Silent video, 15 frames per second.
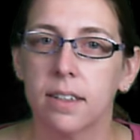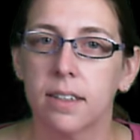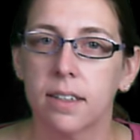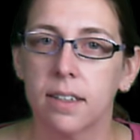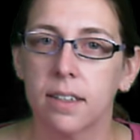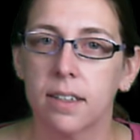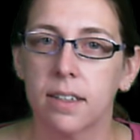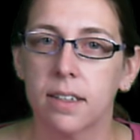
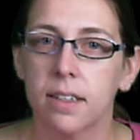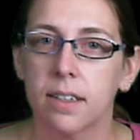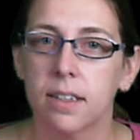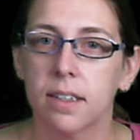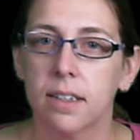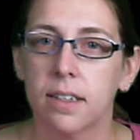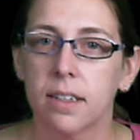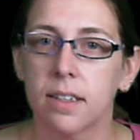
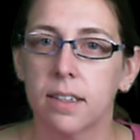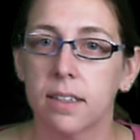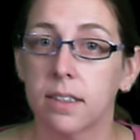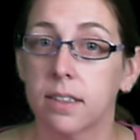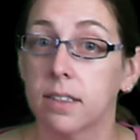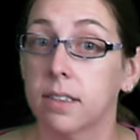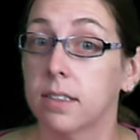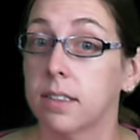
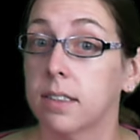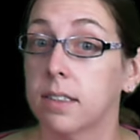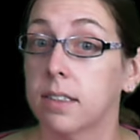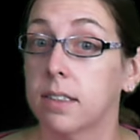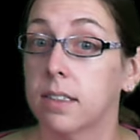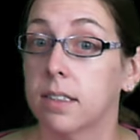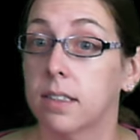(not speaking)